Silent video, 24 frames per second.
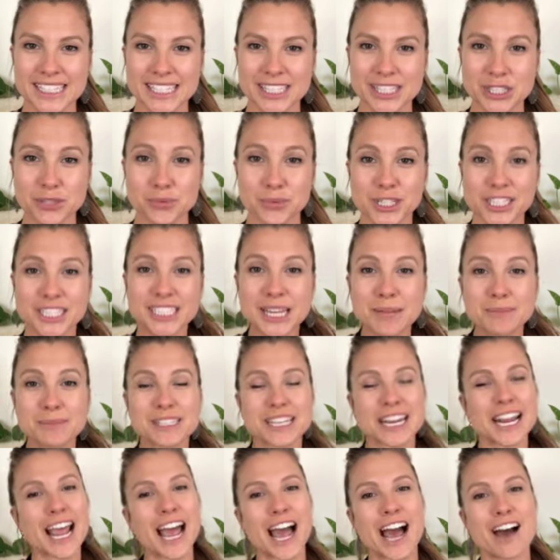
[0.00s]
these three
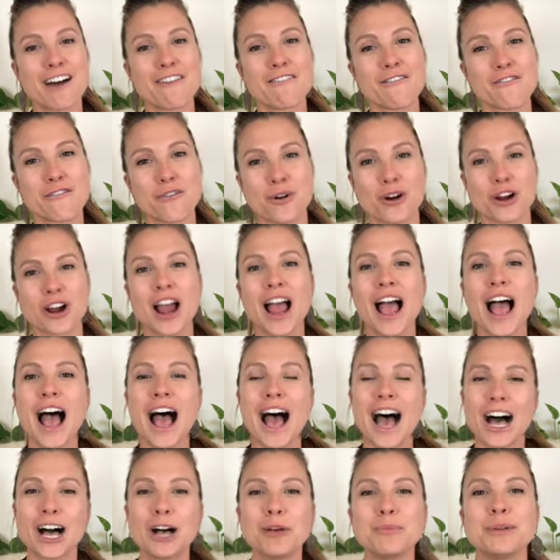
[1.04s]
tips that I have for
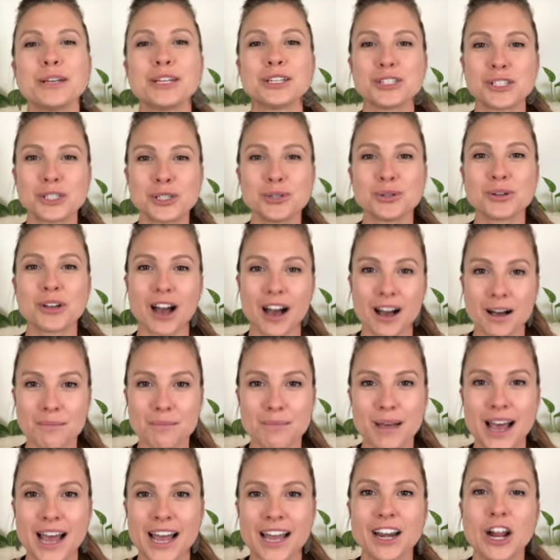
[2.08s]
helping to
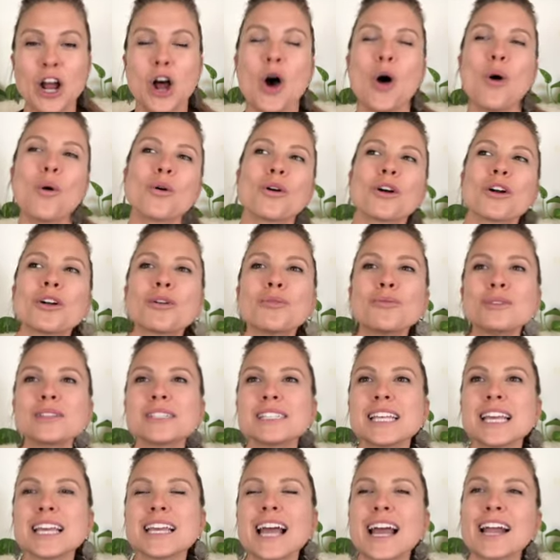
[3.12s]
combat, or we'll
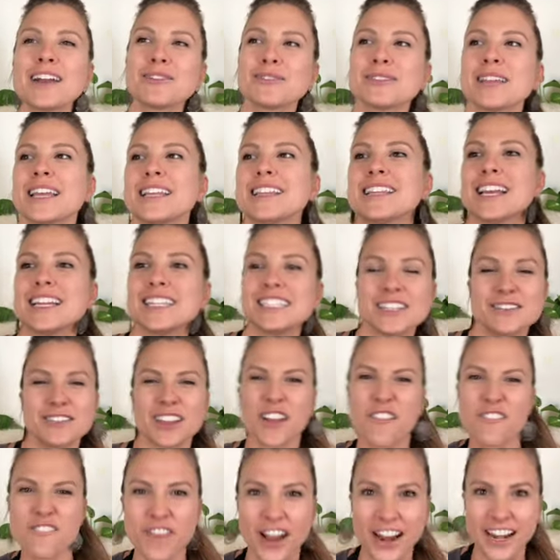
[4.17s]
say, I don't like the idea of
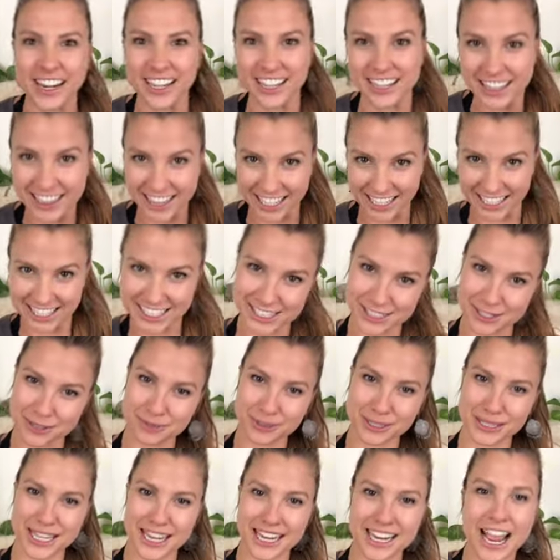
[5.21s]
like fighting things. So
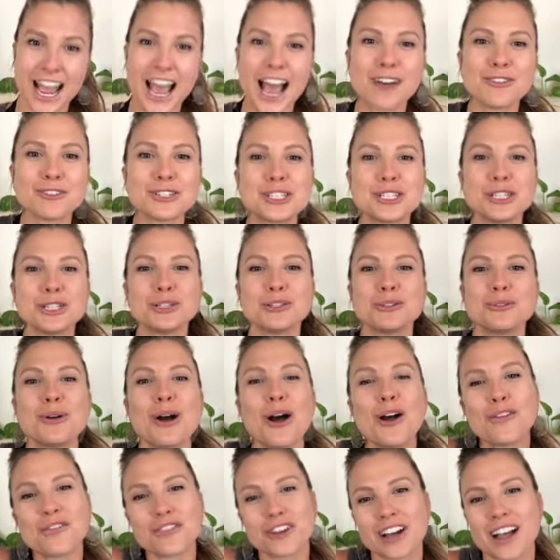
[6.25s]
we'll like how
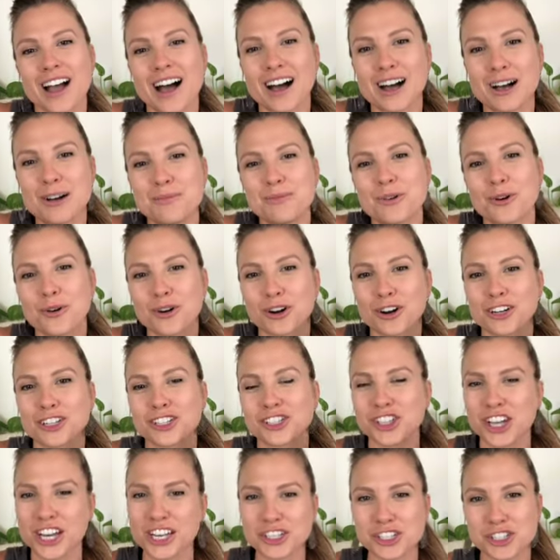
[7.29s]
to overcome or
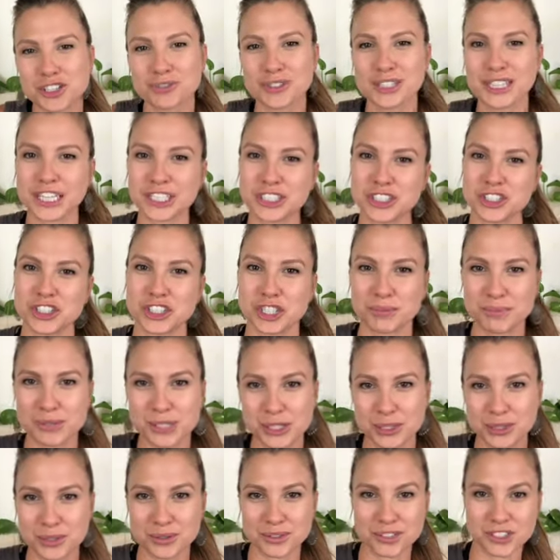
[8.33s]
change your relationship
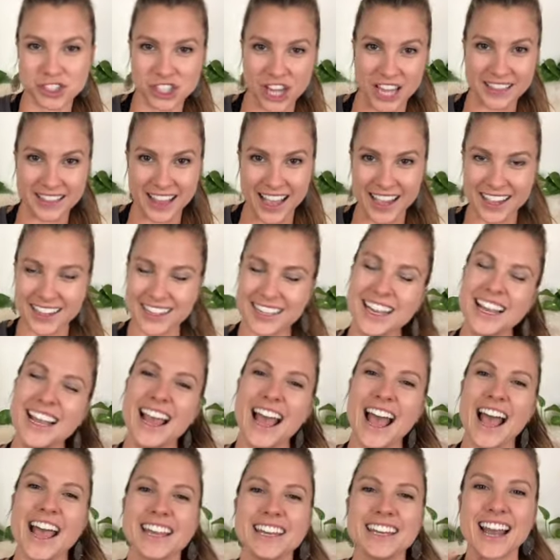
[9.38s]
to jet lag
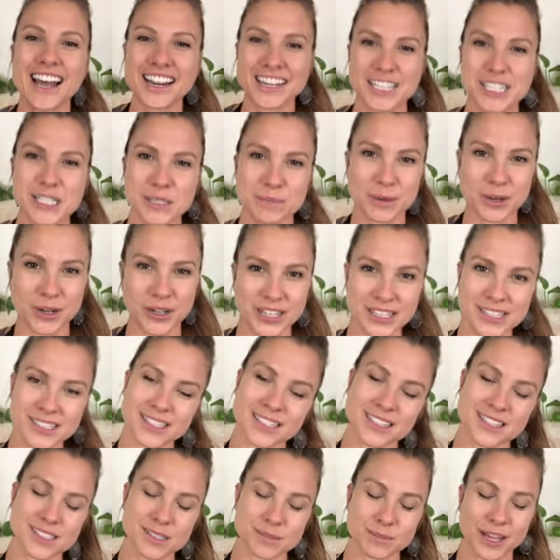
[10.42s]
and not
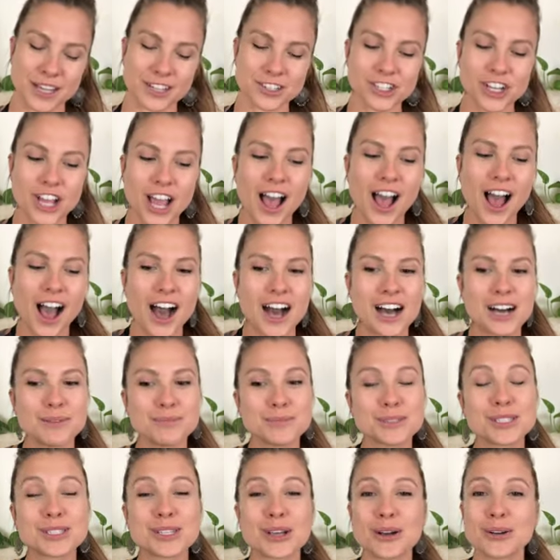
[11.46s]
experience it as much.
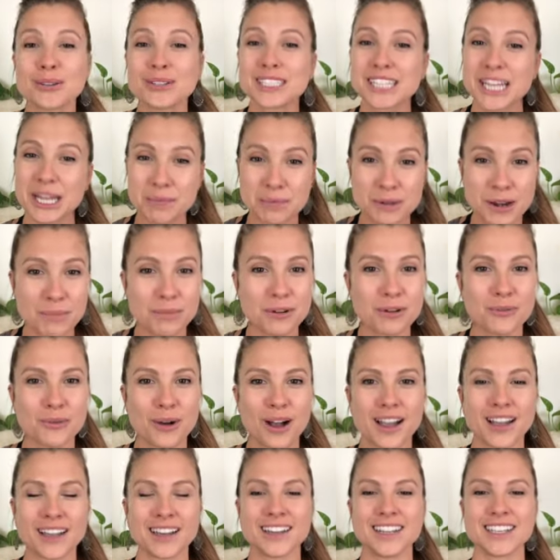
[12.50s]
Um, so tip number
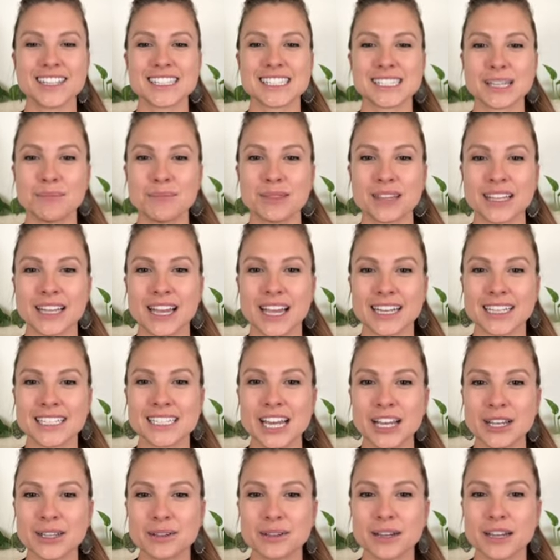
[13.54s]
one is something I
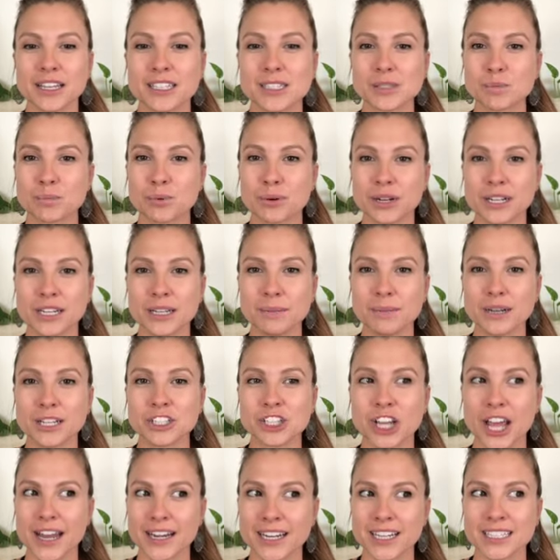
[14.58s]
tell you guys pretty
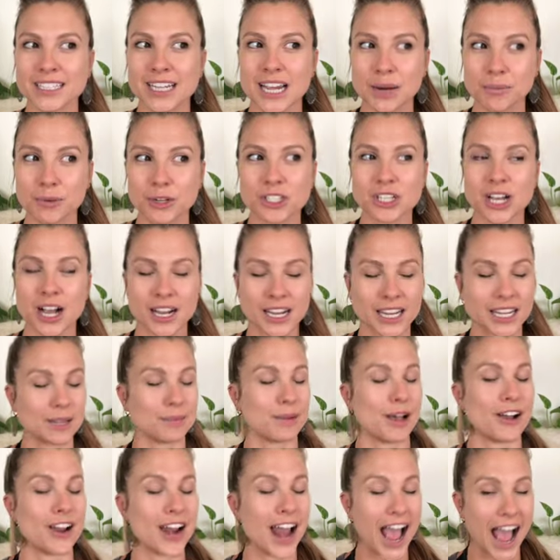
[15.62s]
much anytime we're talking
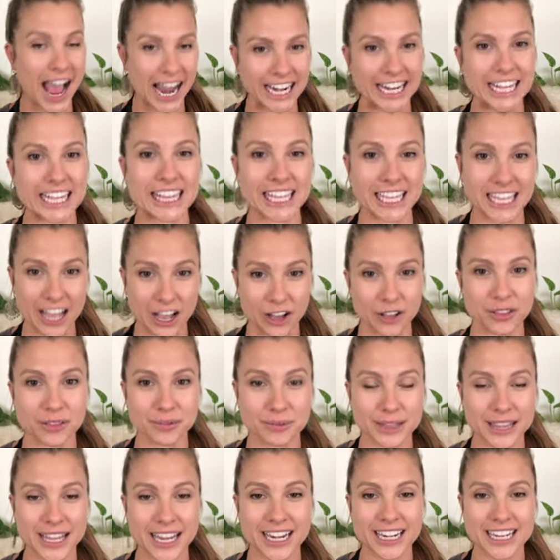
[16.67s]
about anything
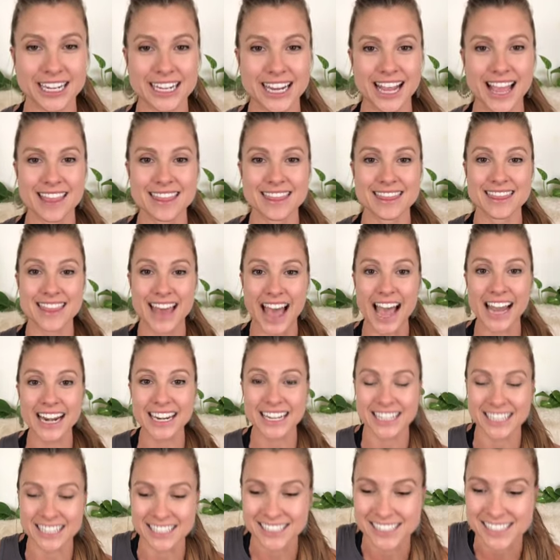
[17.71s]
health related, and
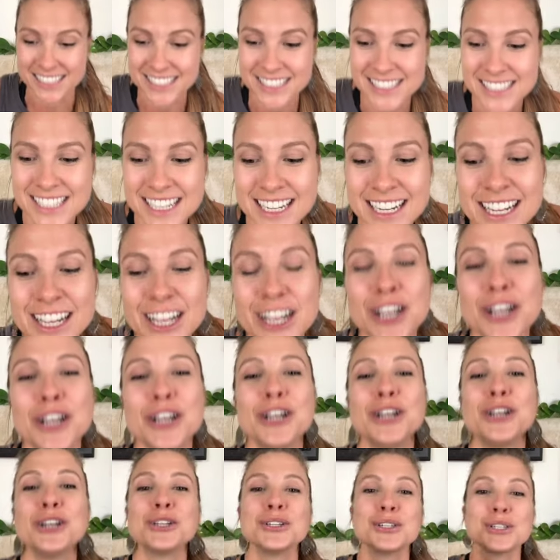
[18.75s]
that is
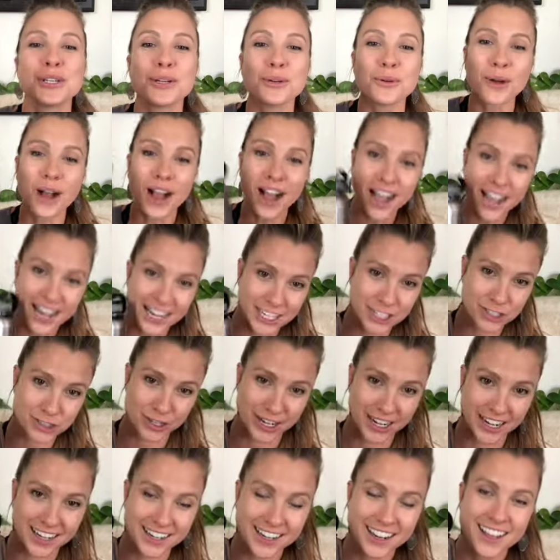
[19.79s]
to
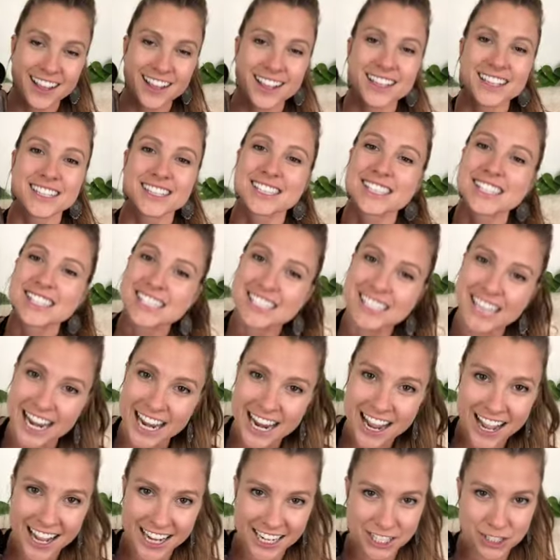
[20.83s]
hydrate
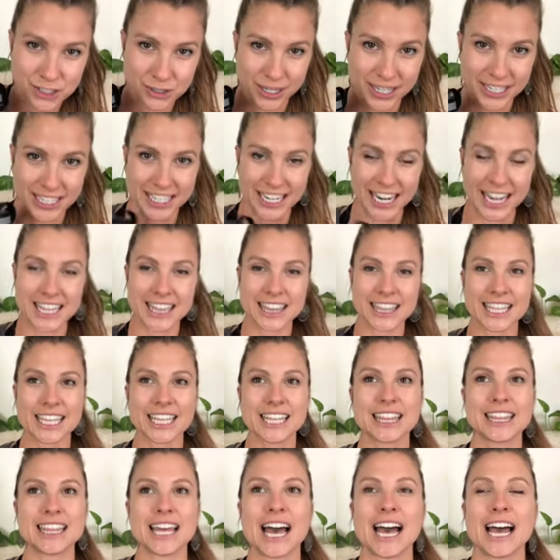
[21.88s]
stay hydrated. I
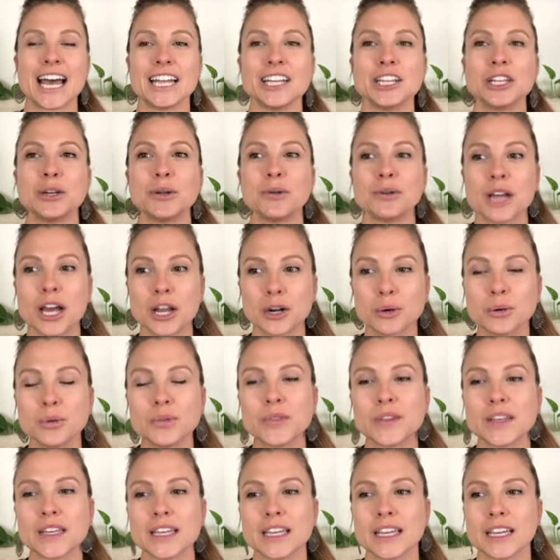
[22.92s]
think that, you know, not
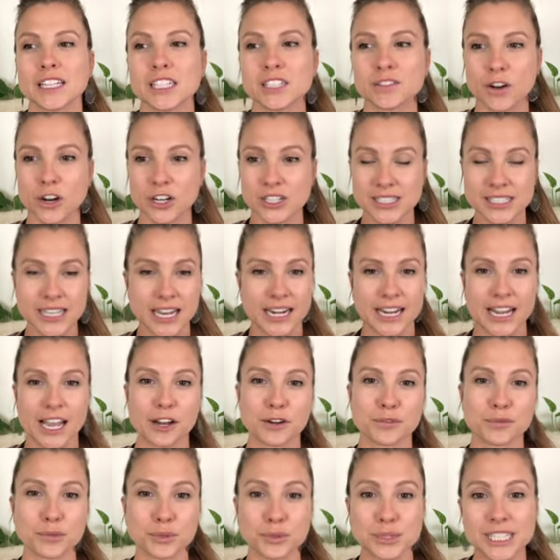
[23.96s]
only as far as getting
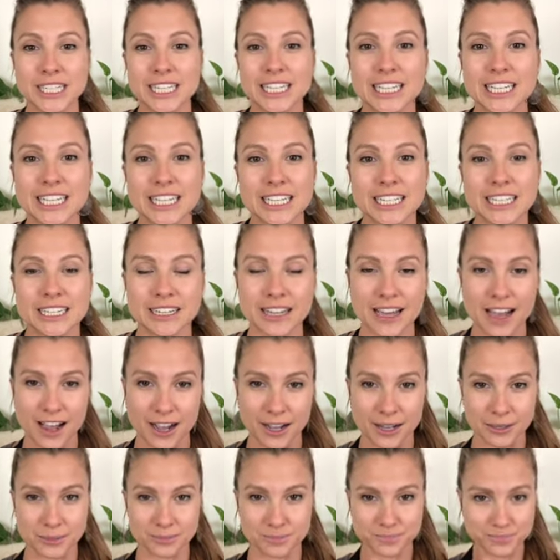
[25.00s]
out of routine,
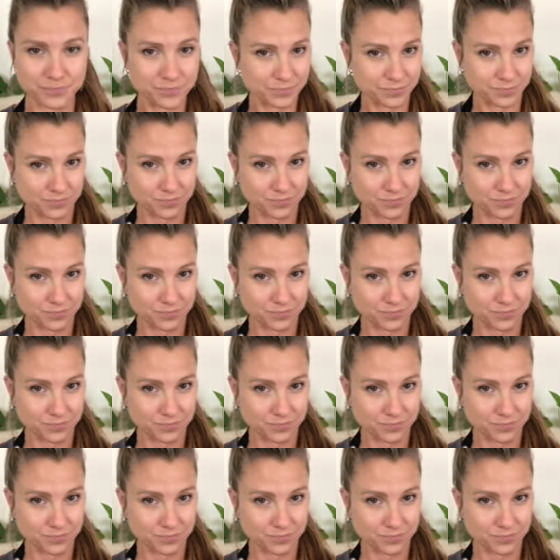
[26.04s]
um,